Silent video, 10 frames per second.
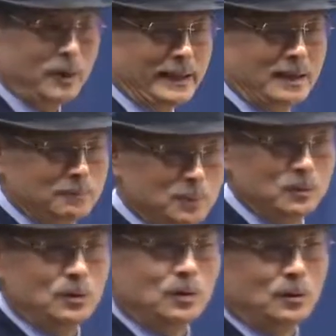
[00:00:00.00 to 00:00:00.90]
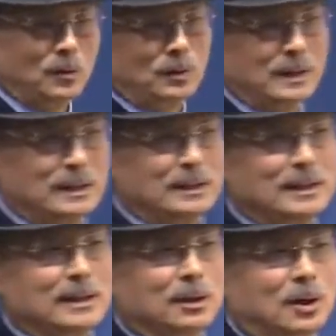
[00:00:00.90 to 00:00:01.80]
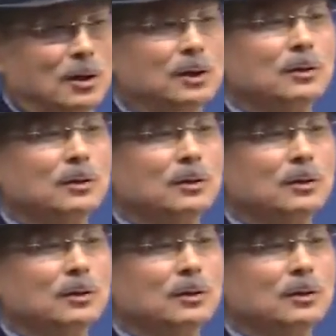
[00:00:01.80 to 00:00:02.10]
Interestingly, more